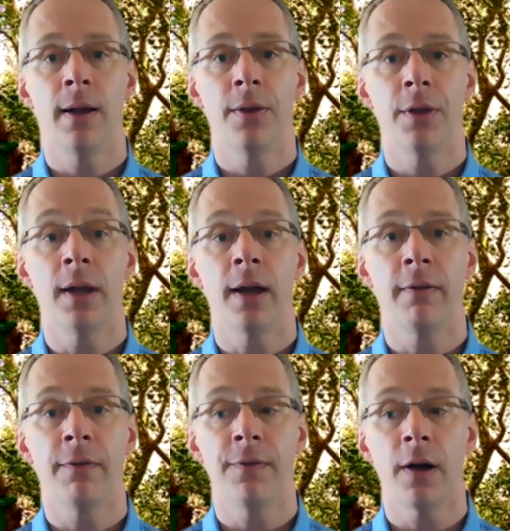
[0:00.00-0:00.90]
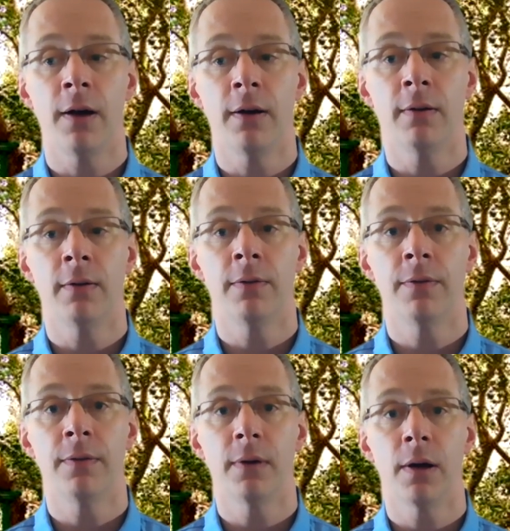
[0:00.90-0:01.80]
the life of
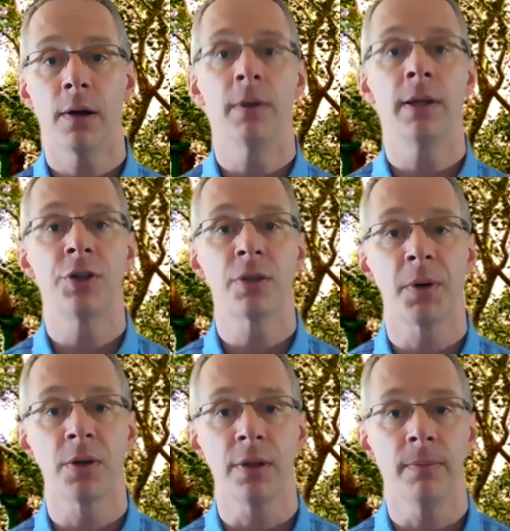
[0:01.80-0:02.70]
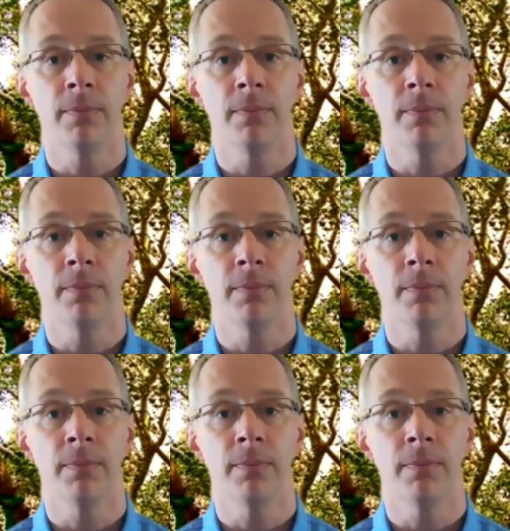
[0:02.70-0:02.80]
a religious person,